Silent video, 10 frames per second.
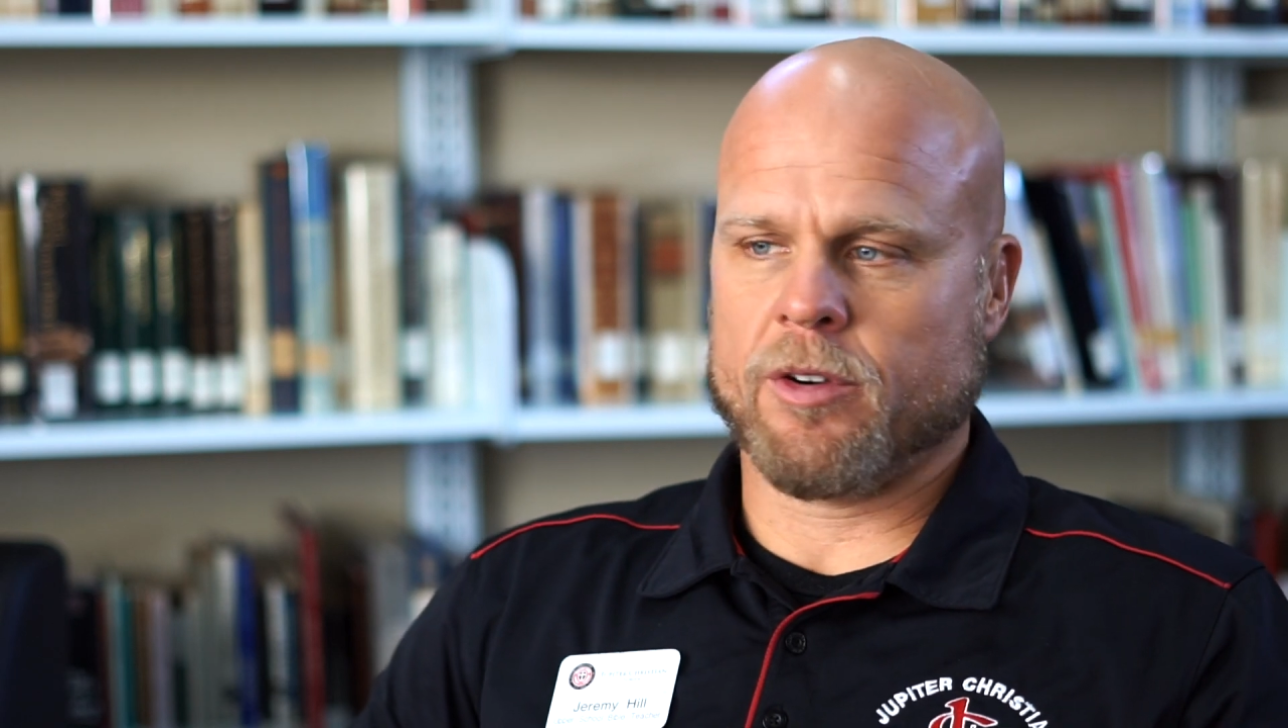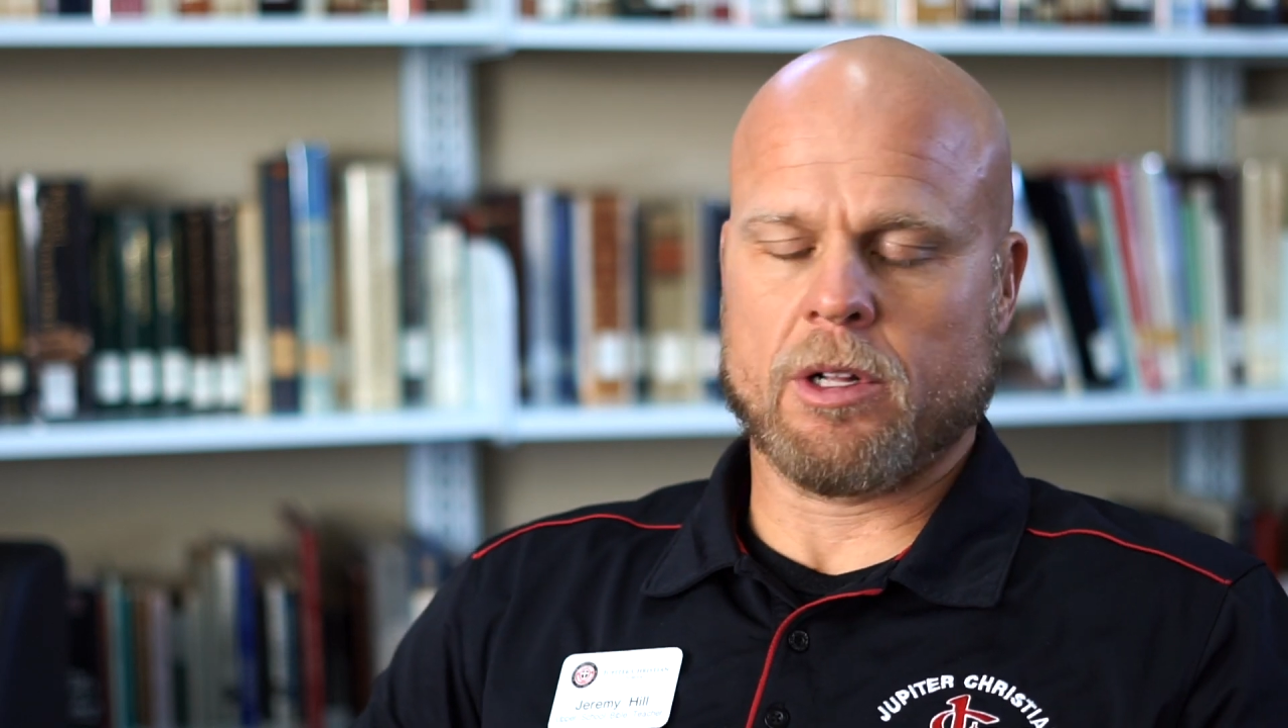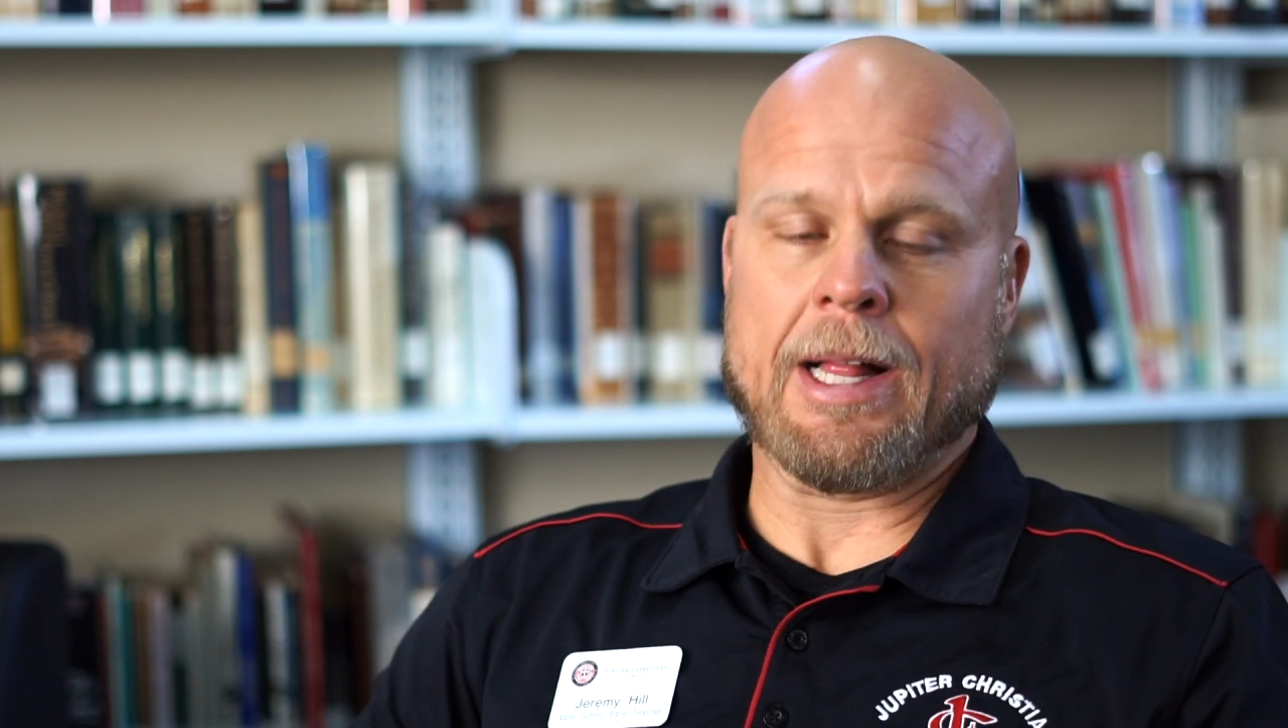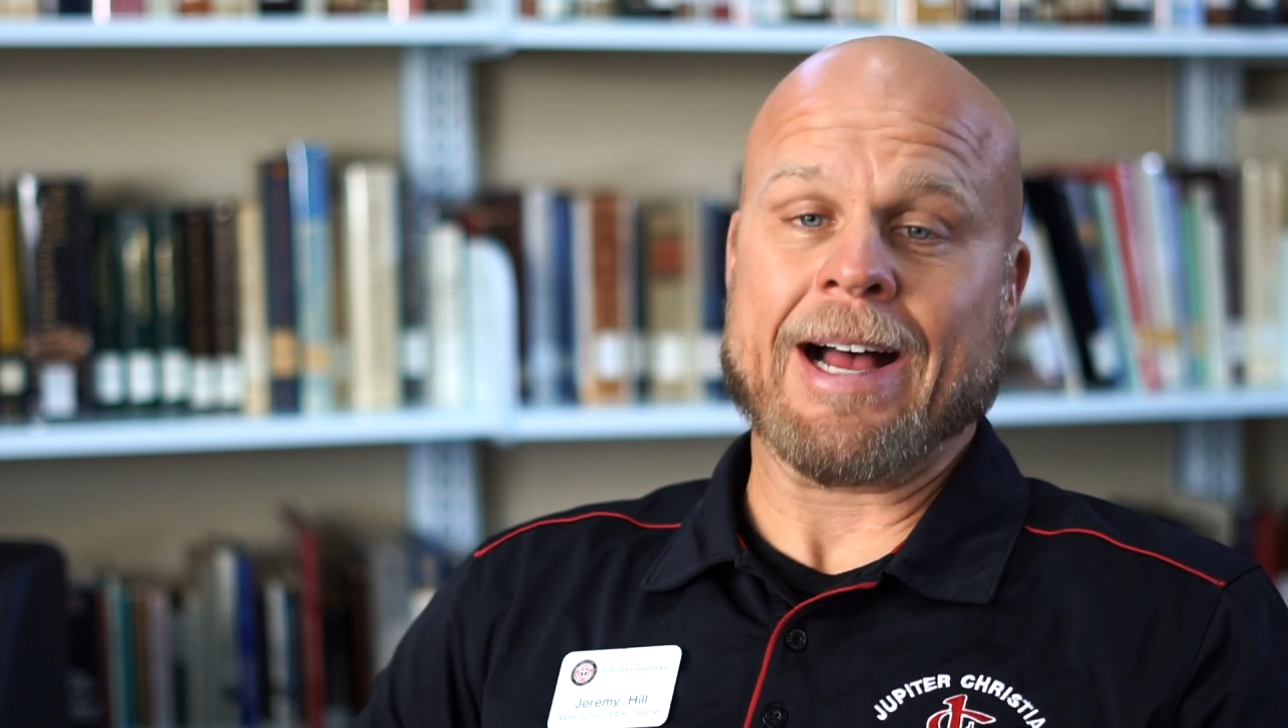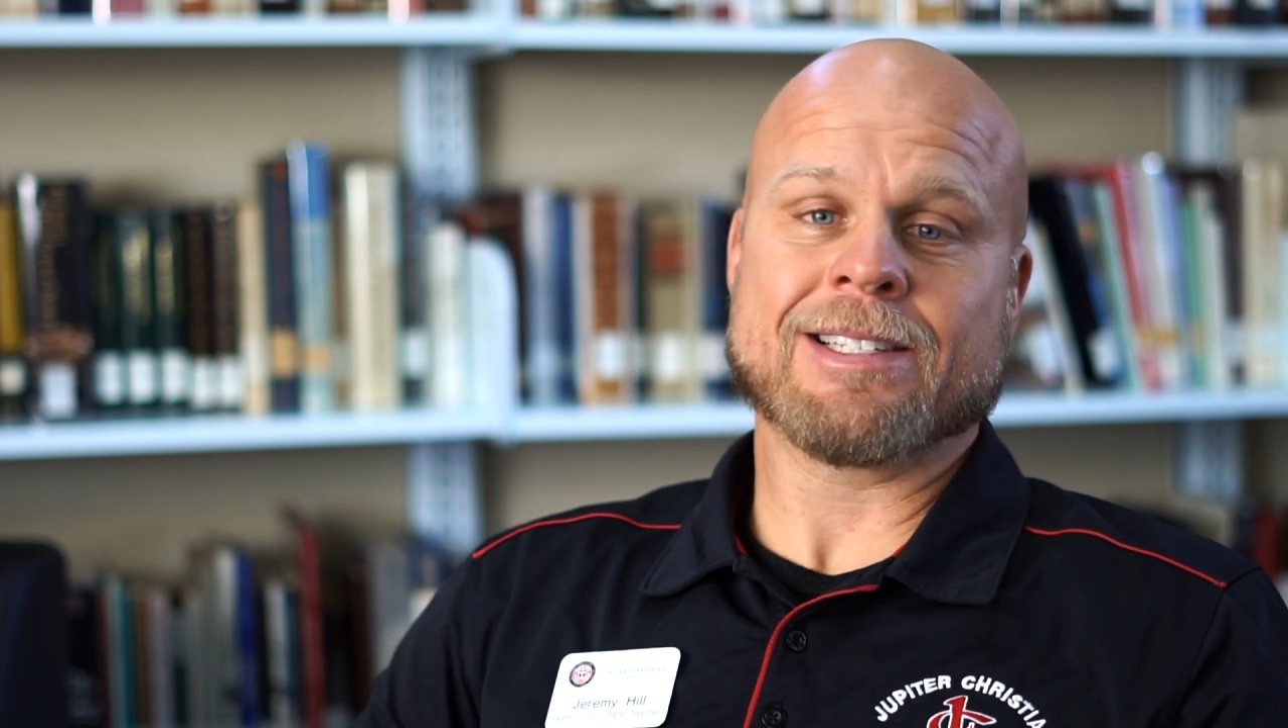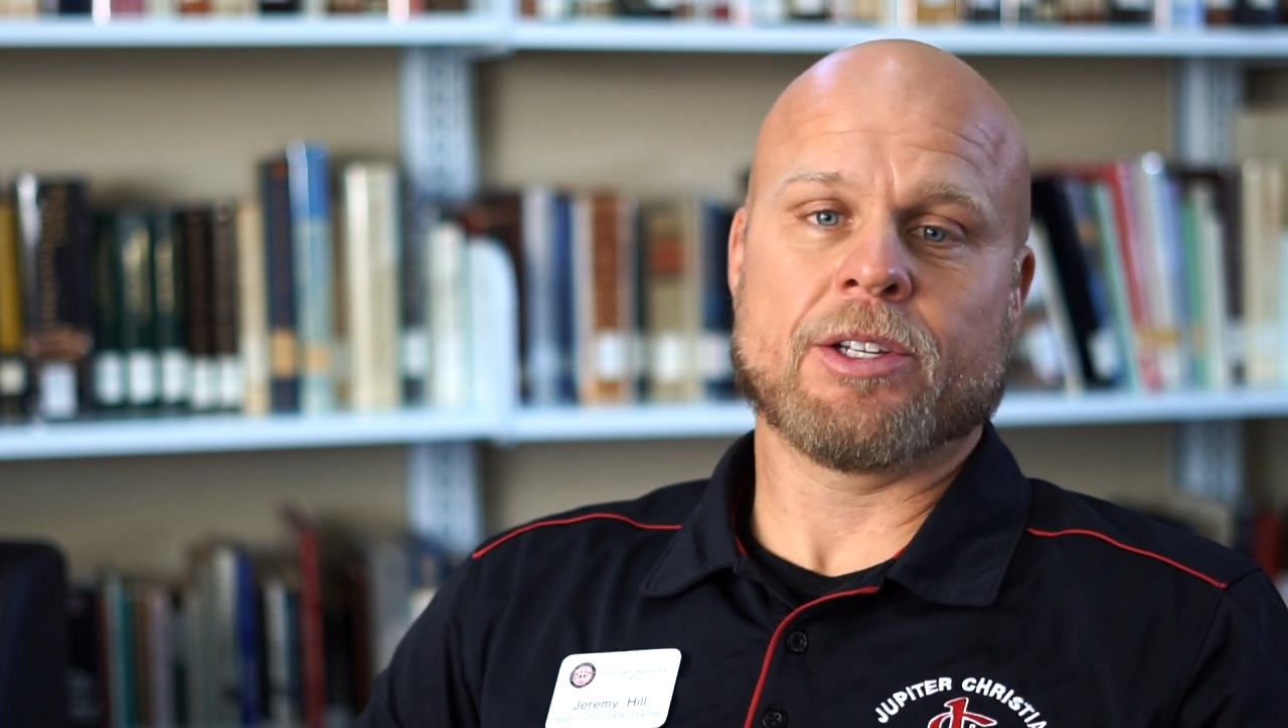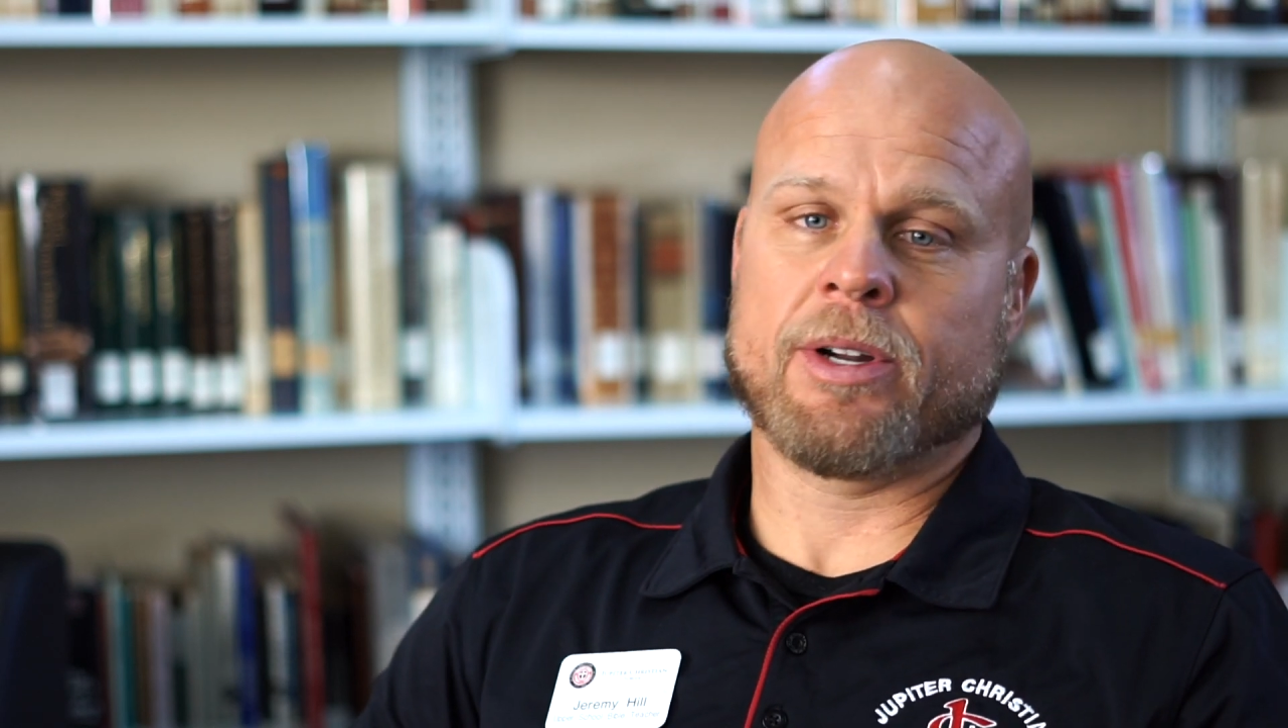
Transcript: for class,